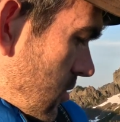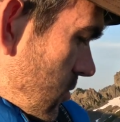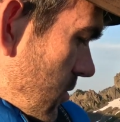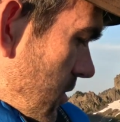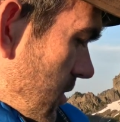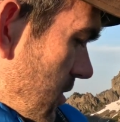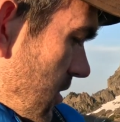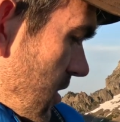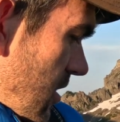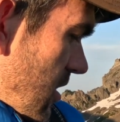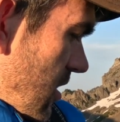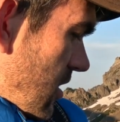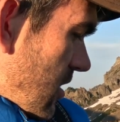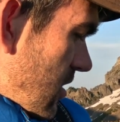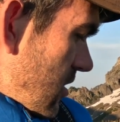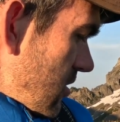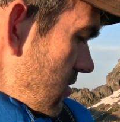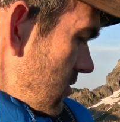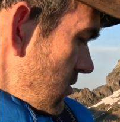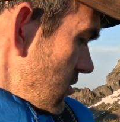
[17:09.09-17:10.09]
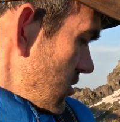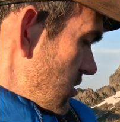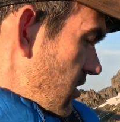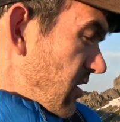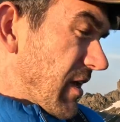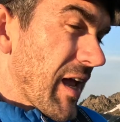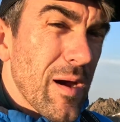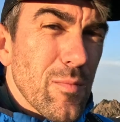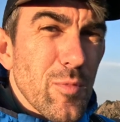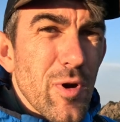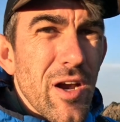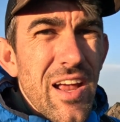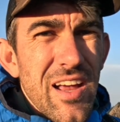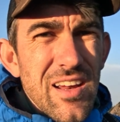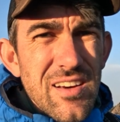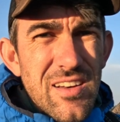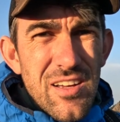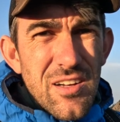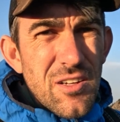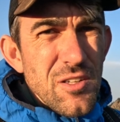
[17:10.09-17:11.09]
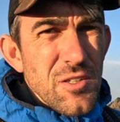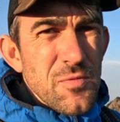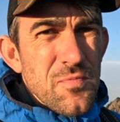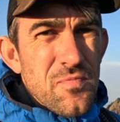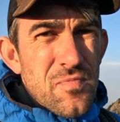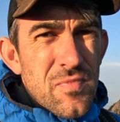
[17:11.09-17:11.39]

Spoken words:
with just the camera handheld.